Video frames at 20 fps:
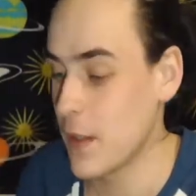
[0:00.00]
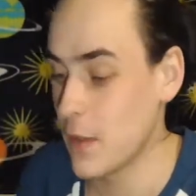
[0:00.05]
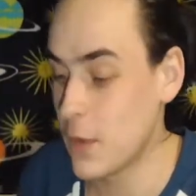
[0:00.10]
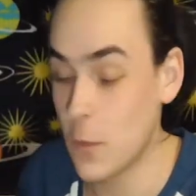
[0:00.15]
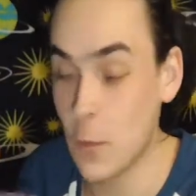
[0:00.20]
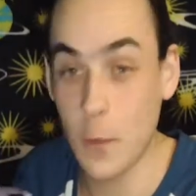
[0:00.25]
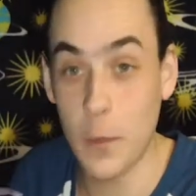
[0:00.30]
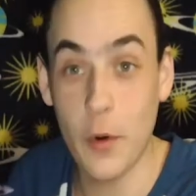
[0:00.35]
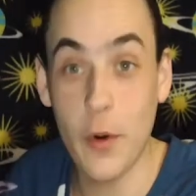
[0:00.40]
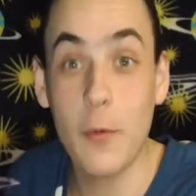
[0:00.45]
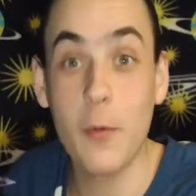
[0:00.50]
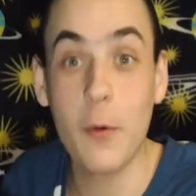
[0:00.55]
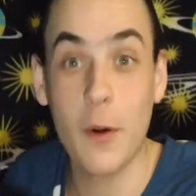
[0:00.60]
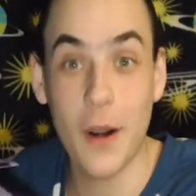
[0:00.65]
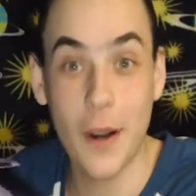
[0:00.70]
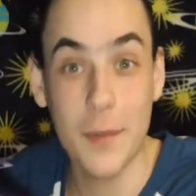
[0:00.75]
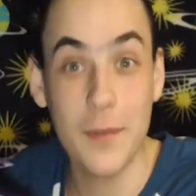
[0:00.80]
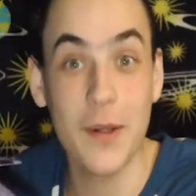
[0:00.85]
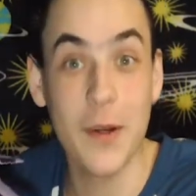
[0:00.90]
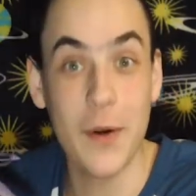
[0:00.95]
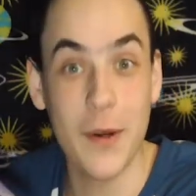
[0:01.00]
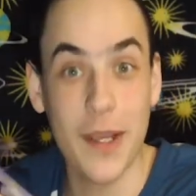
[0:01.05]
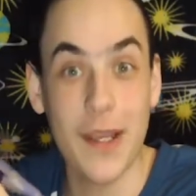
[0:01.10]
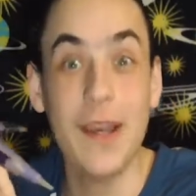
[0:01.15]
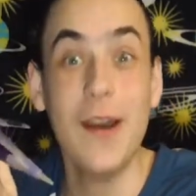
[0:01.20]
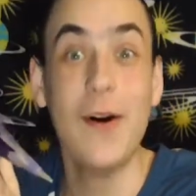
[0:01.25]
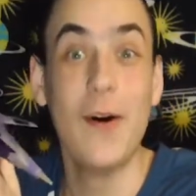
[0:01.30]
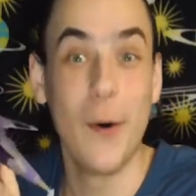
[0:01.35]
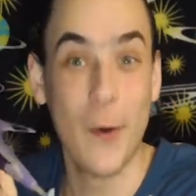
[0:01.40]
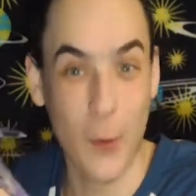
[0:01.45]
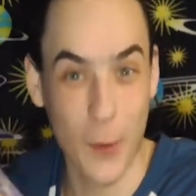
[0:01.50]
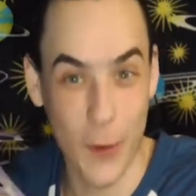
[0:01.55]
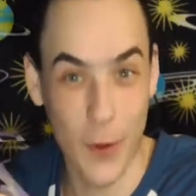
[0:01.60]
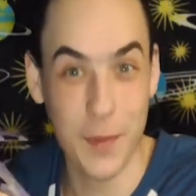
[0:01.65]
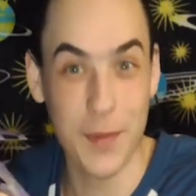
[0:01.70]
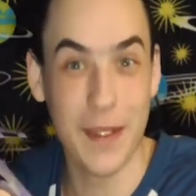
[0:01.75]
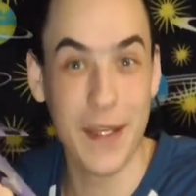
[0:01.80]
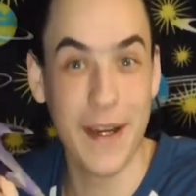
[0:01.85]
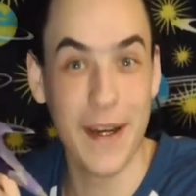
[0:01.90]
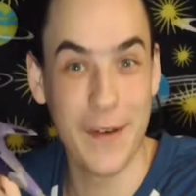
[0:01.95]
to a point where I'm going
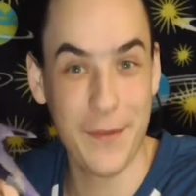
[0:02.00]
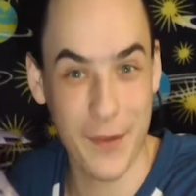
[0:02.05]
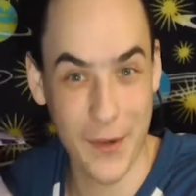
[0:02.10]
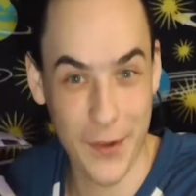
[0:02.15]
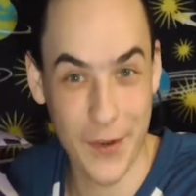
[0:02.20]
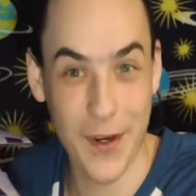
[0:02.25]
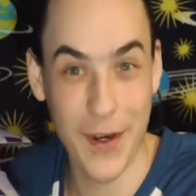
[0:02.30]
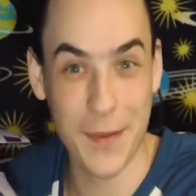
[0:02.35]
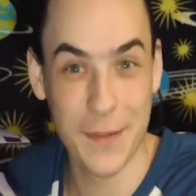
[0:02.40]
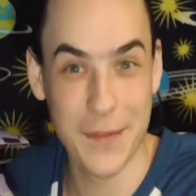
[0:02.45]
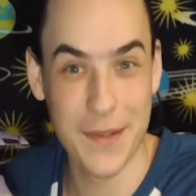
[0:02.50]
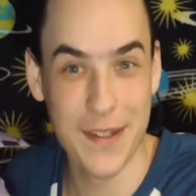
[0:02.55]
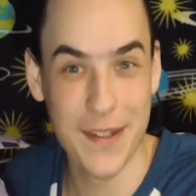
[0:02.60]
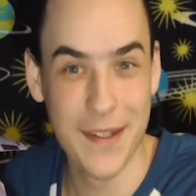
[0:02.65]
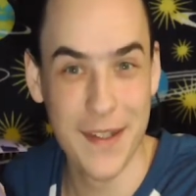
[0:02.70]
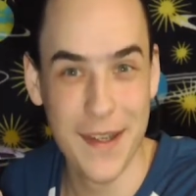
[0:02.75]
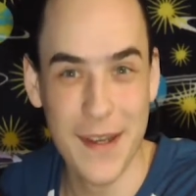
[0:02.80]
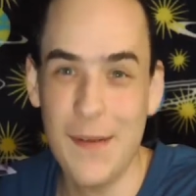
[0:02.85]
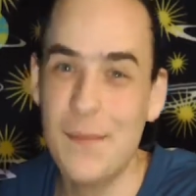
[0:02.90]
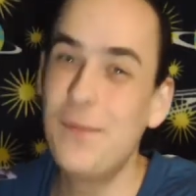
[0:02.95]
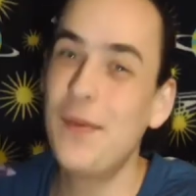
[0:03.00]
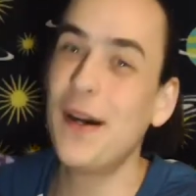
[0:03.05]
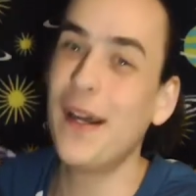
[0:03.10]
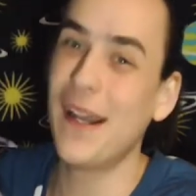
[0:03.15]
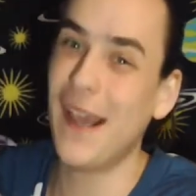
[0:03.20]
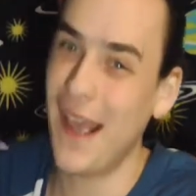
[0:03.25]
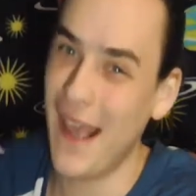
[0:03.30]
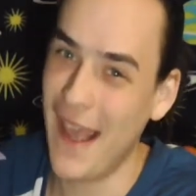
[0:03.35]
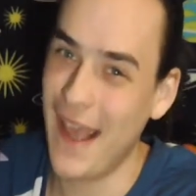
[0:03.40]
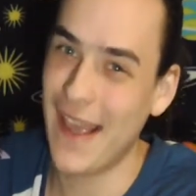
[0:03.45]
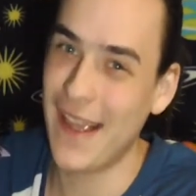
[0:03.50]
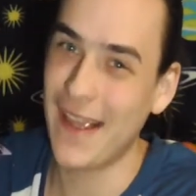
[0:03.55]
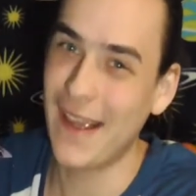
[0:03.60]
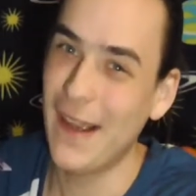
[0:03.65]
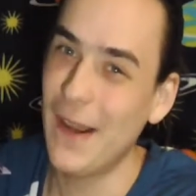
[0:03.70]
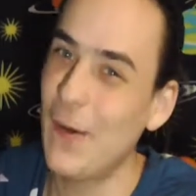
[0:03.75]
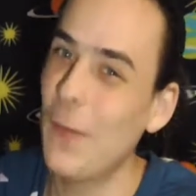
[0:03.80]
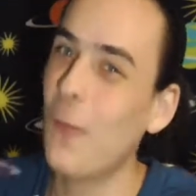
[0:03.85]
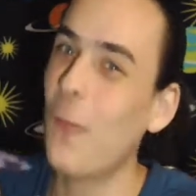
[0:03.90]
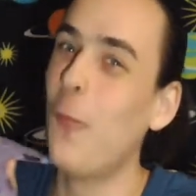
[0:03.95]
horribly off script. But hey,
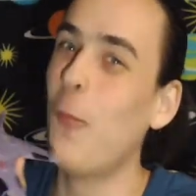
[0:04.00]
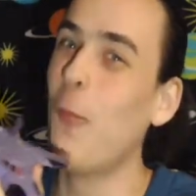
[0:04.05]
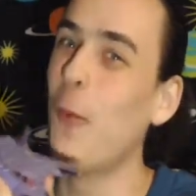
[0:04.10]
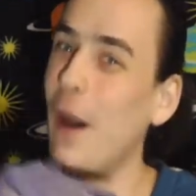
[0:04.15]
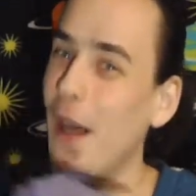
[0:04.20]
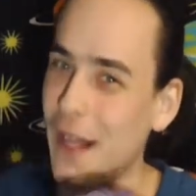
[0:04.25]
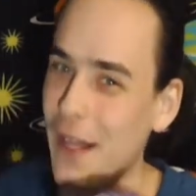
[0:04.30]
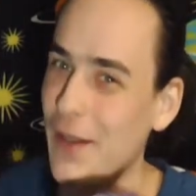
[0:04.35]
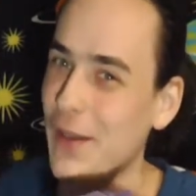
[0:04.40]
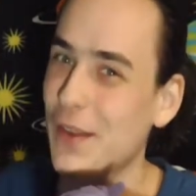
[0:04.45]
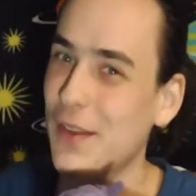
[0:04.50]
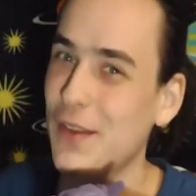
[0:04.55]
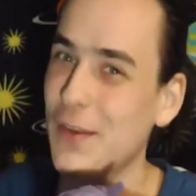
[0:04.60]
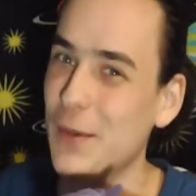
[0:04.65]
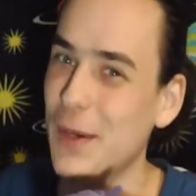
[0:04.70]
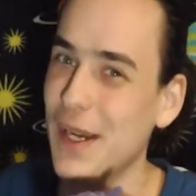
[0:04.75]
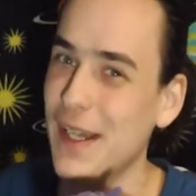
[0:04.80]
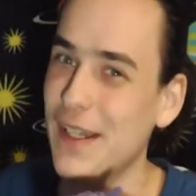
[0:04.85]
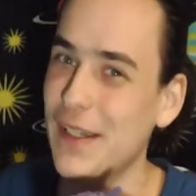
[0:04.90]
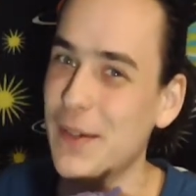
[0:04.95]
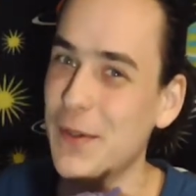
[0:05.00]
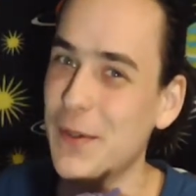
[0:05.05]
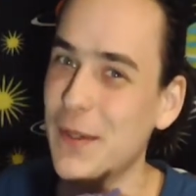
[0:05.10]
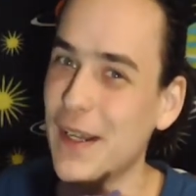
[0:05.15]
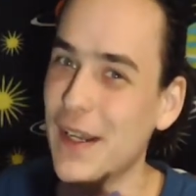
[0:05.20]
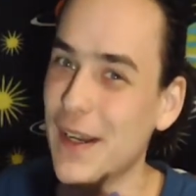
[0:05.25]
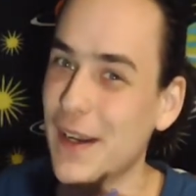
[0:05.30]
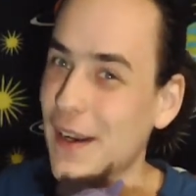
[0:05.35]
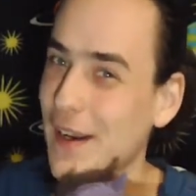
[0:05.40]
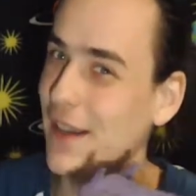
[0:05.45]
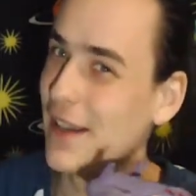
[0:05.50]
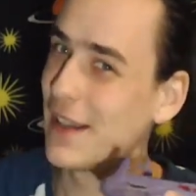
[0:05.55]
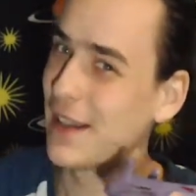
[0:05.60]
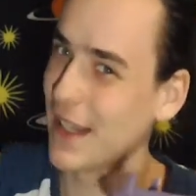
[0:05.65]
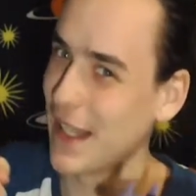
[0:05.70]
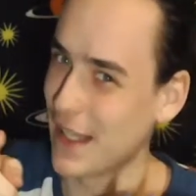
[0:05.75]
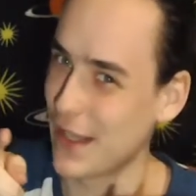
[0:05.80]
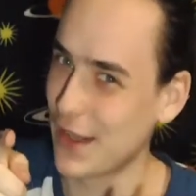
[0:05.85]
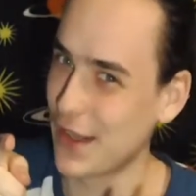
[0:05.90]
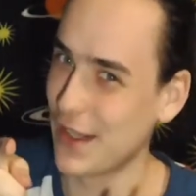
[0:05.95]
what else do I do here?
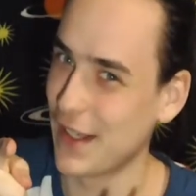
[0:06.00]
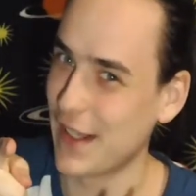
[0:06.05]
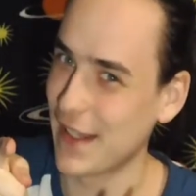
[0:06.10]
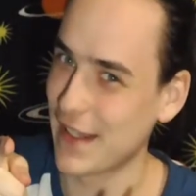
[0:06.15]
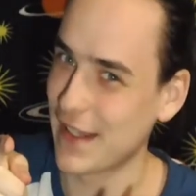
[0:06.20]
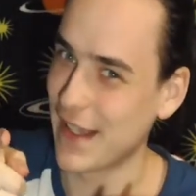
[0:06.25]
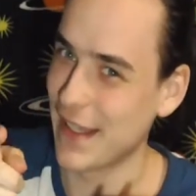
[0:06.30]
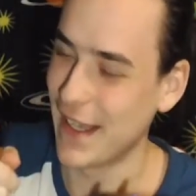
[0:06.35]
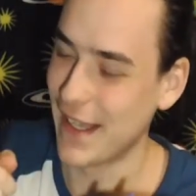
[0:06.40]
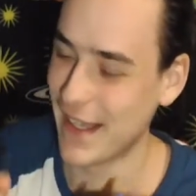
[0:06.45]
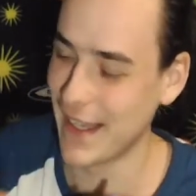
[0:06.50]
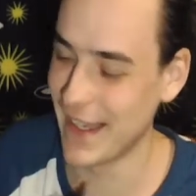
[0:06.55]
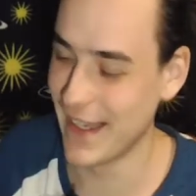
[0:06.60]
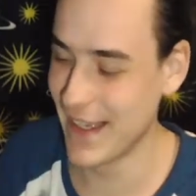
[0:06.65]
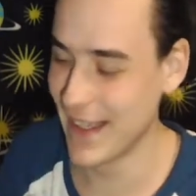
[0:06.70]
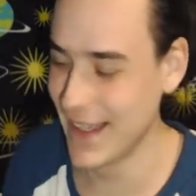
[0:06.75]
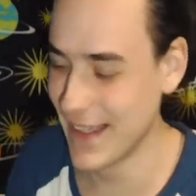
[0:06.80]
Let's not lie.